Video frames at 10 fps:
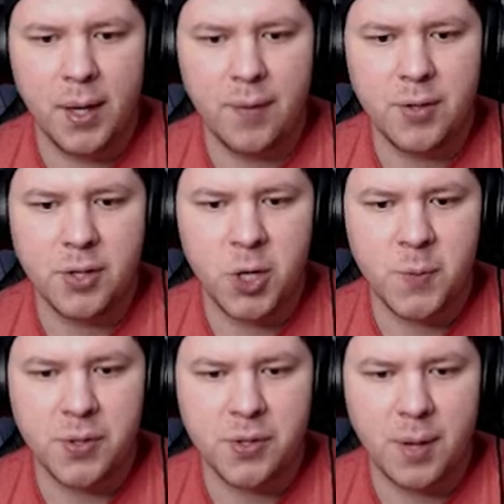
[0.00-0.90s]
If this card is
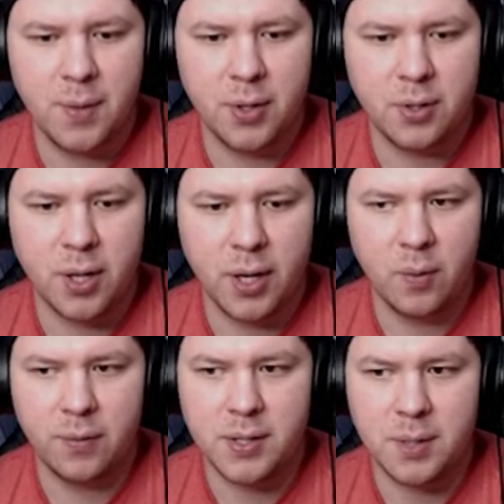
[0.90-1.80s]
special summon, you can target
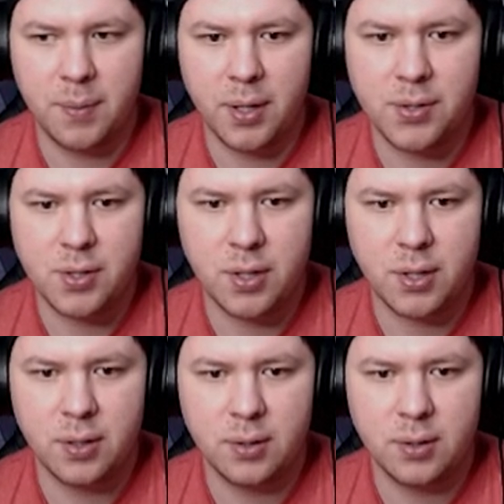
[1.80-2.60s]
one face-up monster.